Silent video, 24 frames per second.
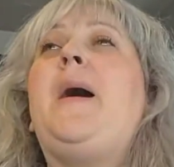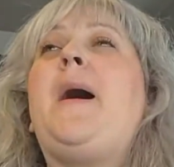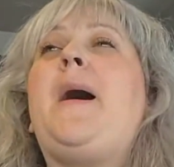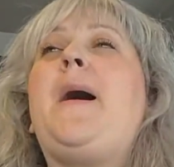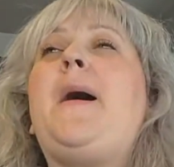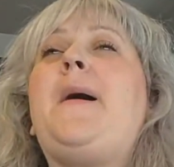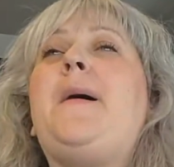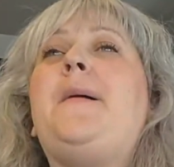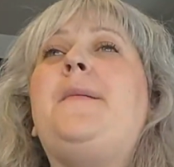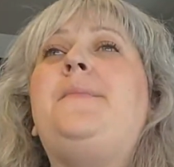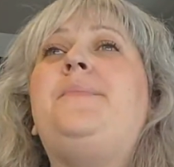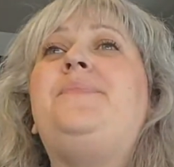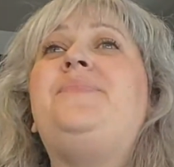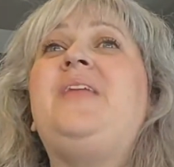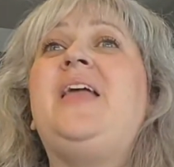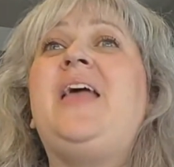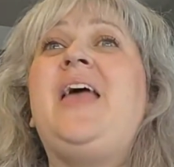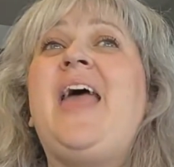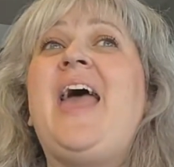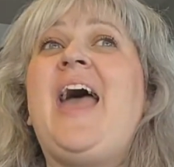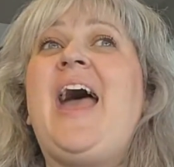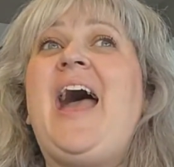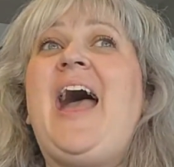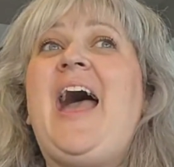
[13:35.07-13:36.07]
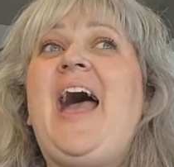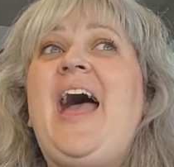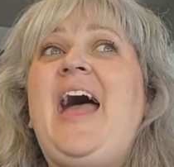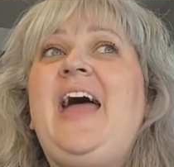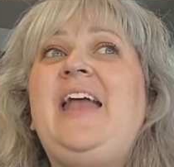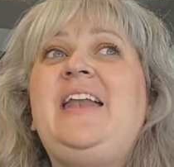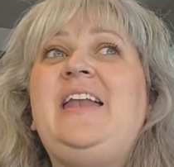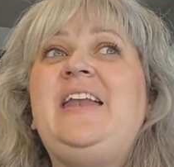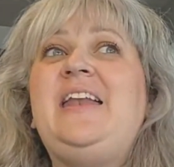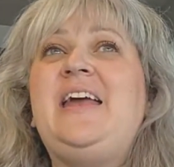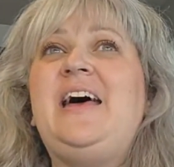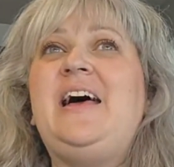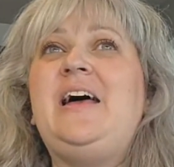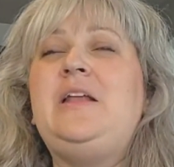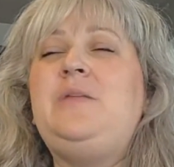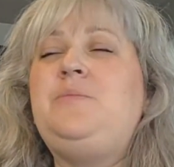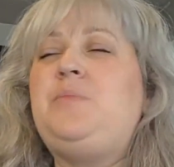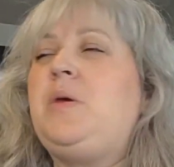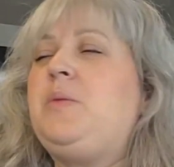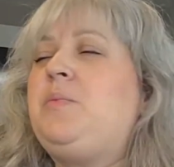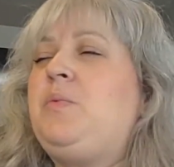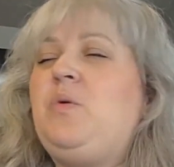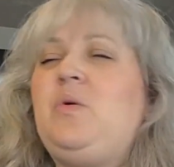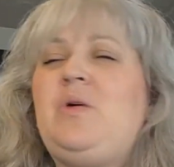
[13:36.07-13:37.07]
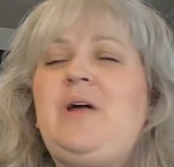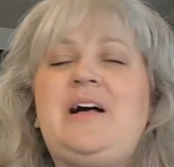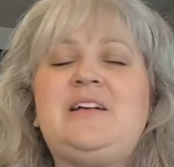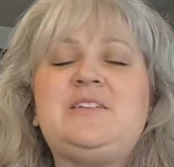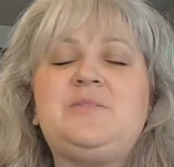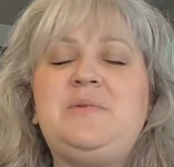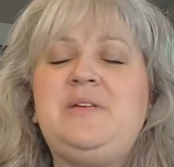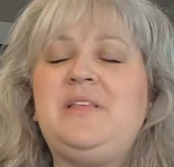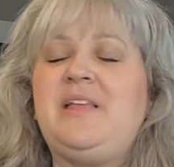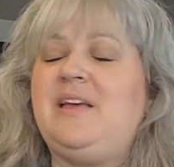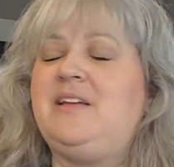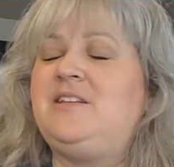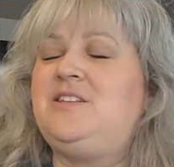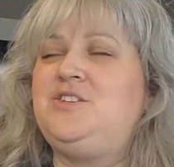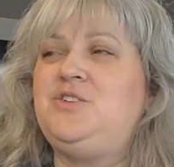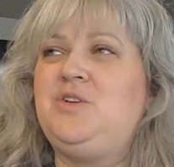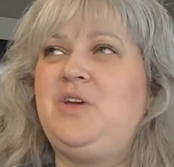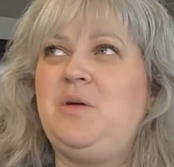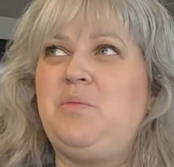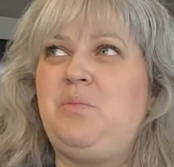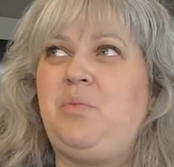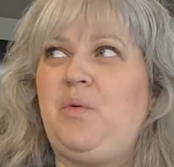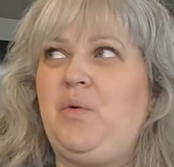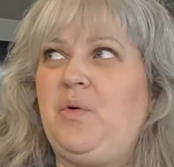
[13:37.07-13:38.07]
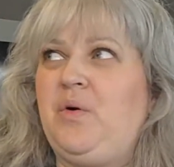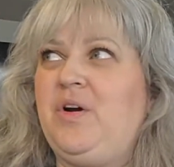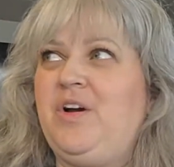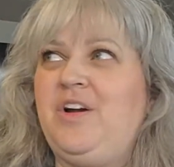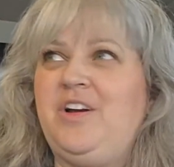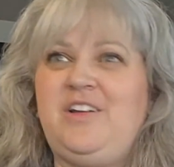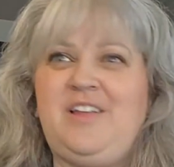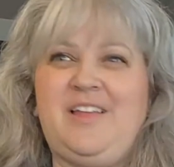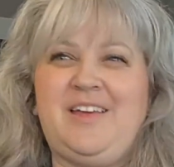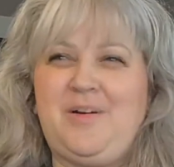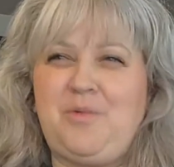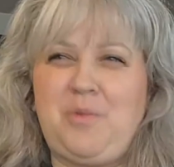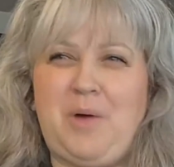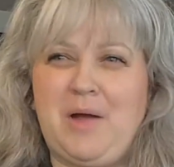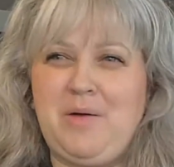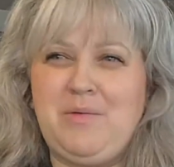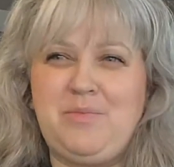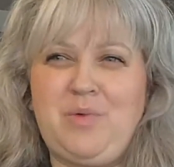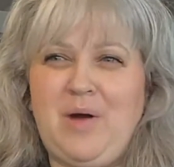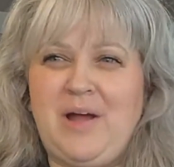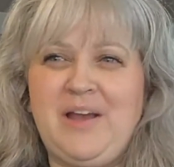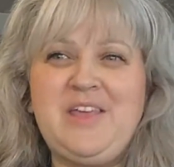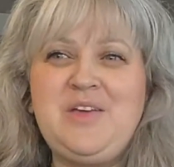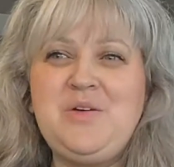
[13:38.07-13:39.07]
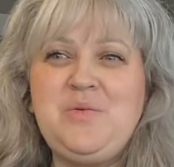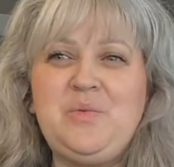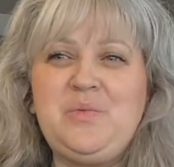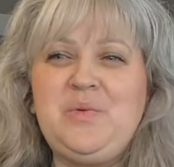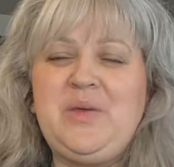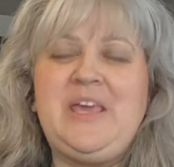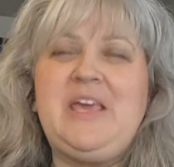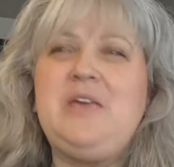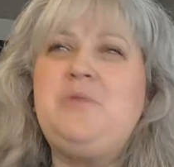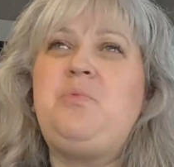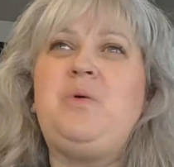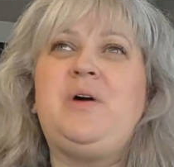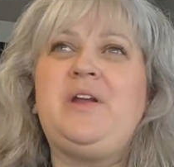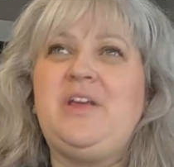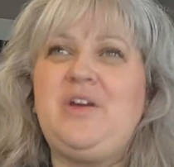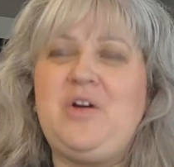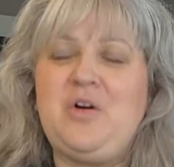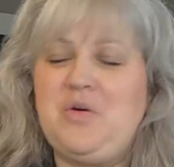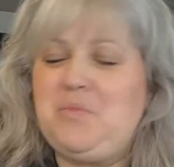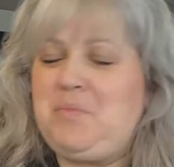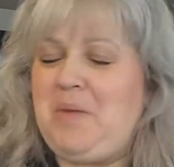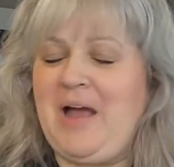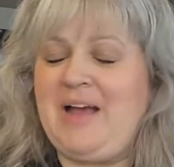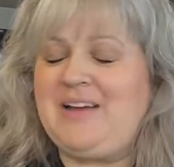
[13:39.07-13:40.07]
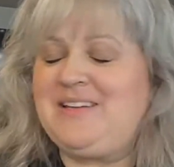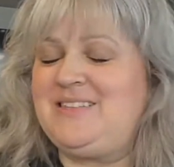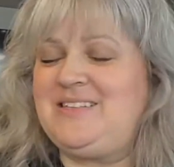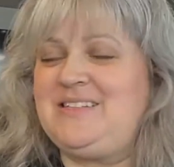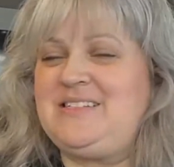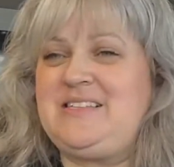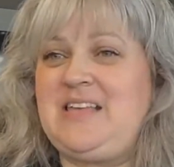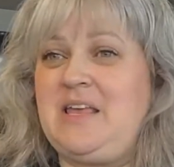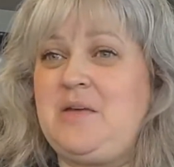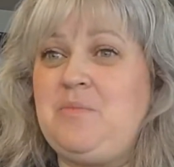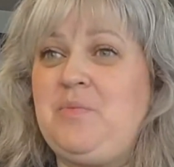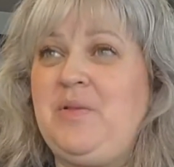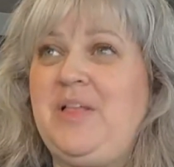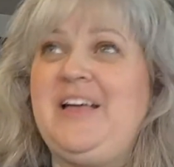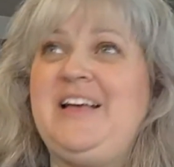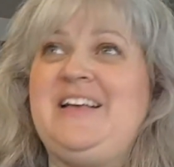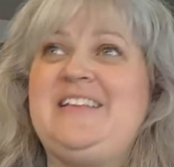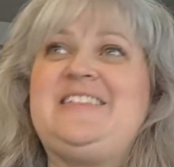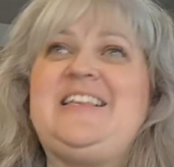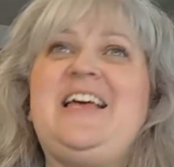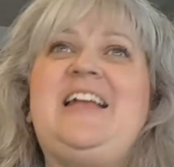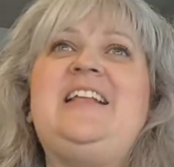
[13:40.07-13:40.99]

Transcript: Um, and people will ask me like, "Do you get bored? Like, why do you keep wanting to go back to the same place?"